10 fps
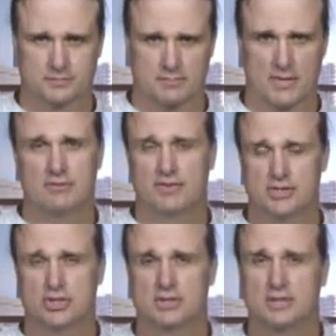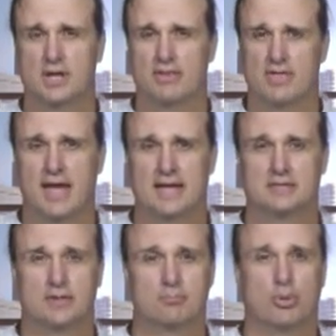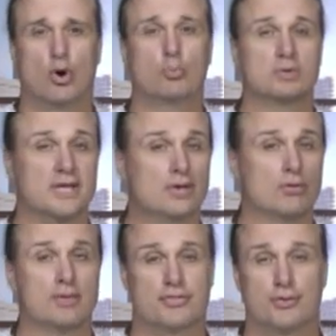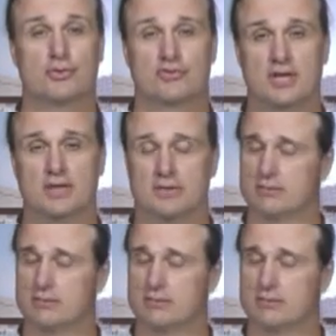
vision that Pope Leo the 13th,